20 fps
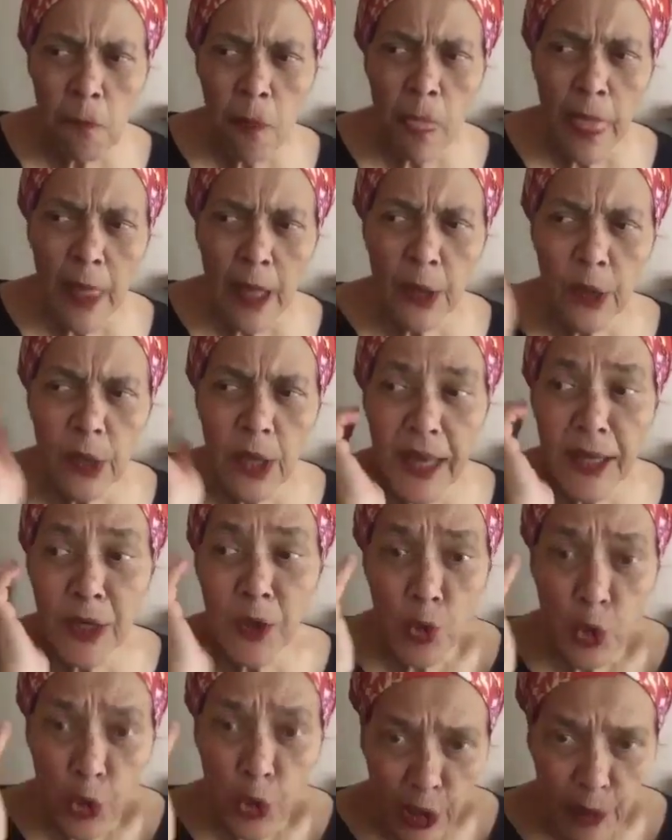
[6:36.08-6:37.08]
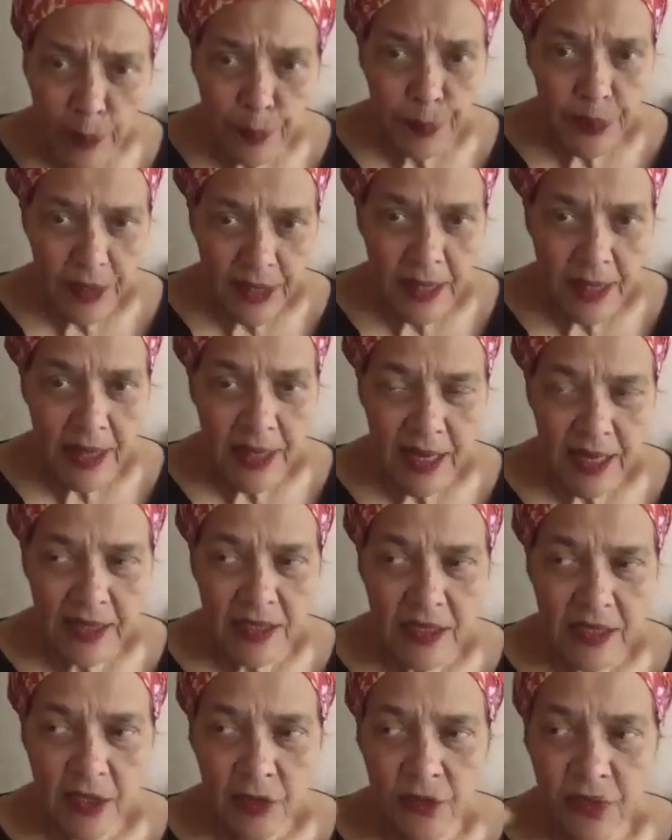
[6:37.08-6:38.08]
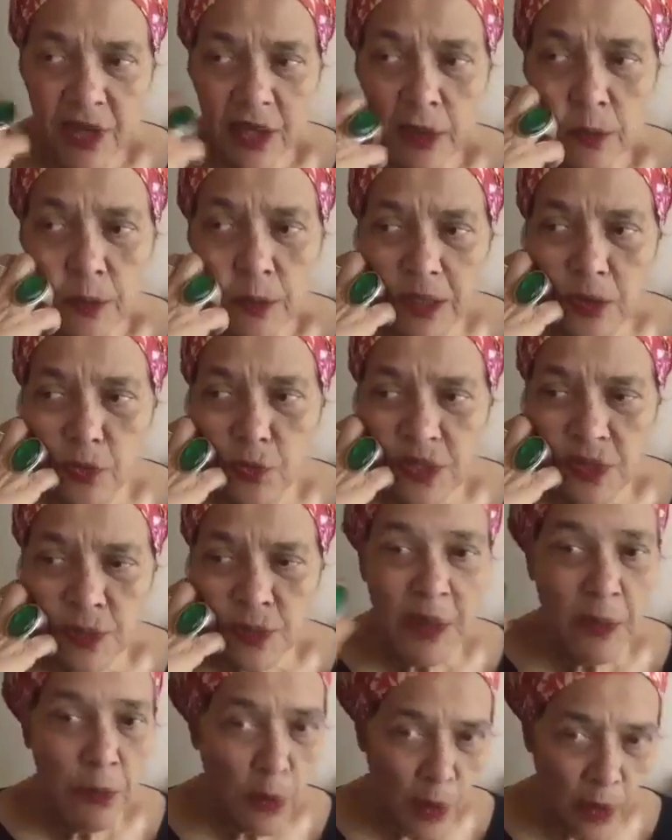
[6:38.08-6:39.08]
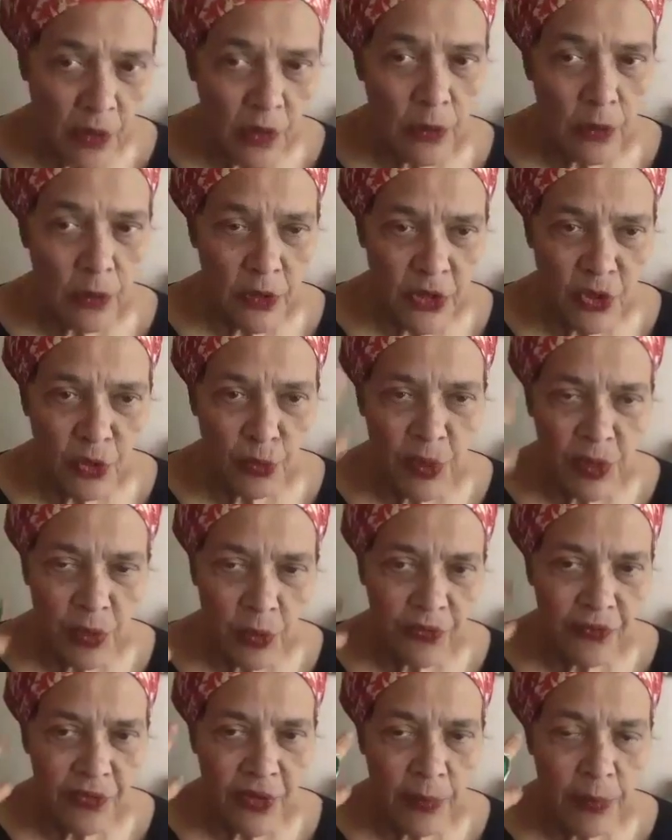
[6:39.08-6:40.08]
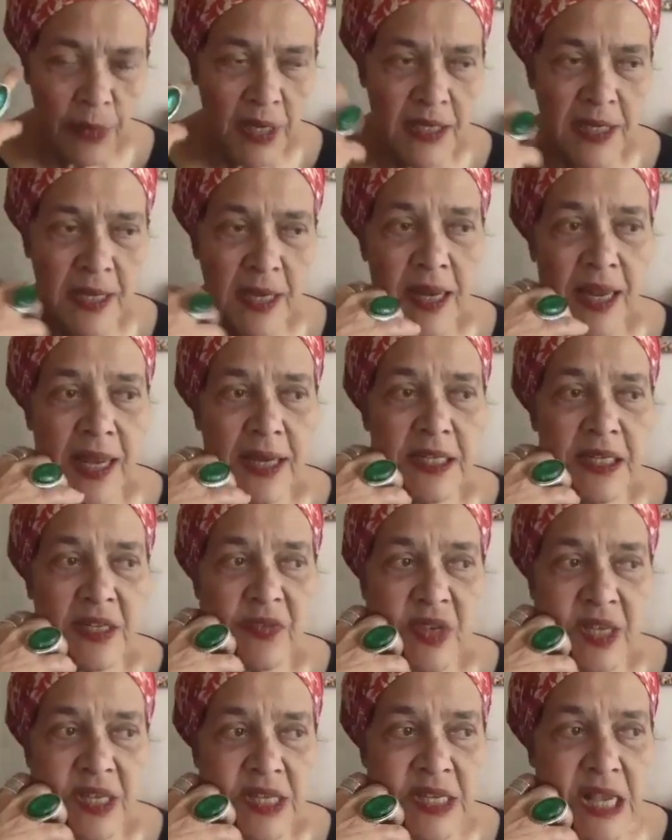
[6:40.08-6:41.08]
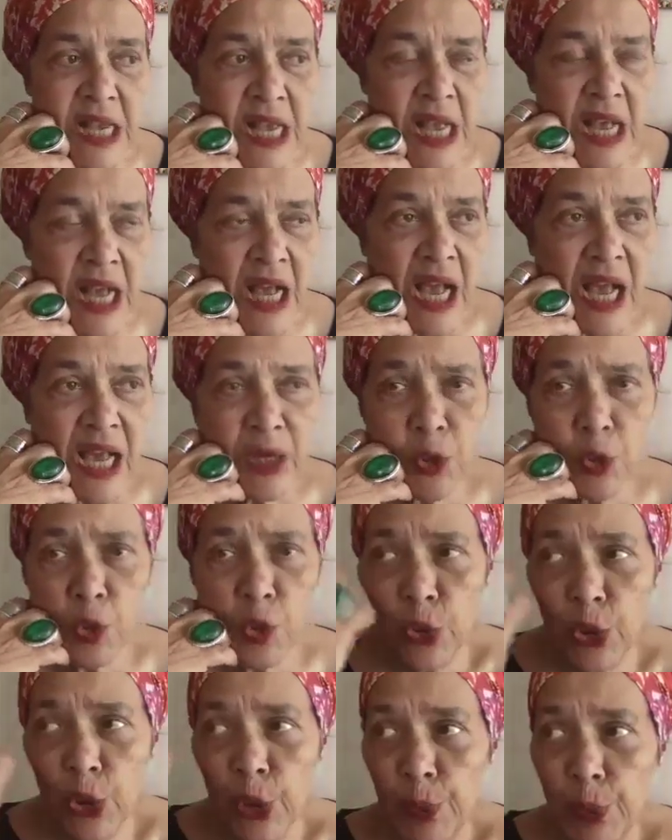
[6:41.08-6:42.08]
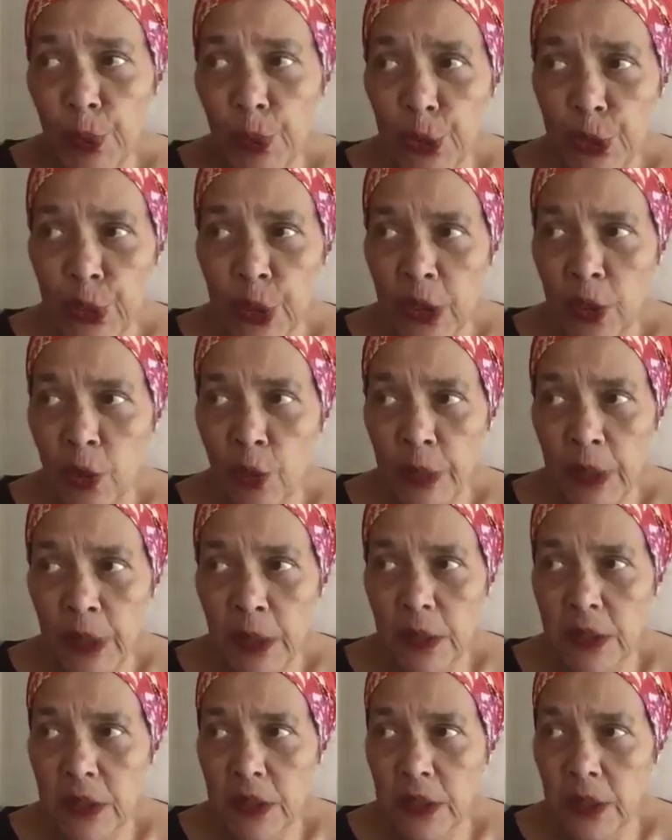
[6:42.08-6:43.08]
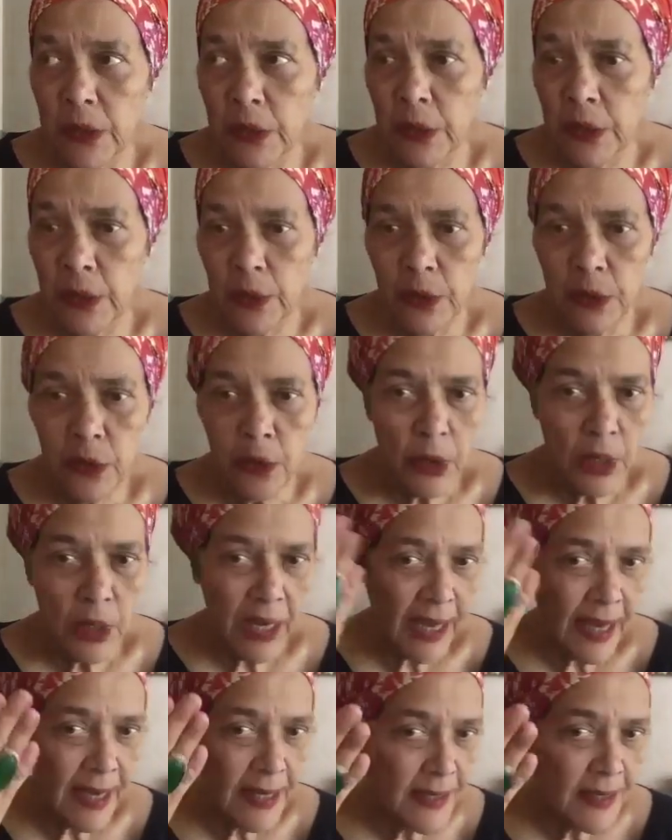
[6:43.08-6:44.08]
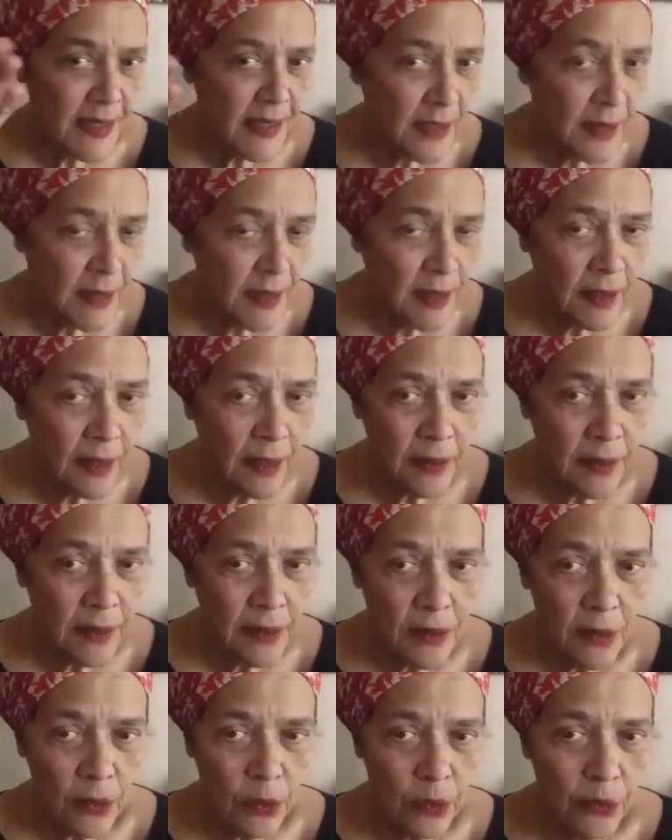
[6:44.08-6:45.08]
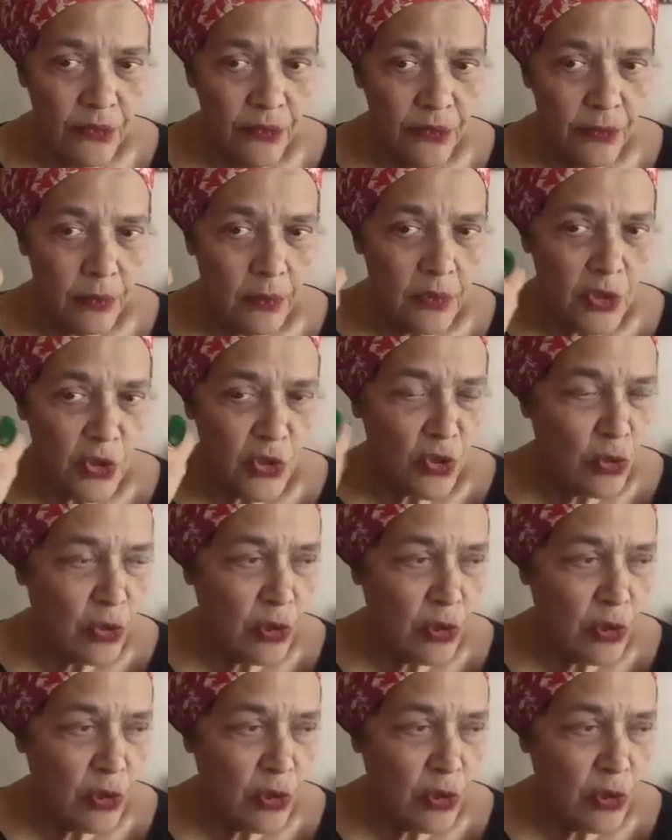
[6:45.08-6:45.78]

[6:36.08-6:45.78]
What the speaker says: I grew up in that environment with my mother also being a feminist and an activist. I grew up learning about the ANC and the struggle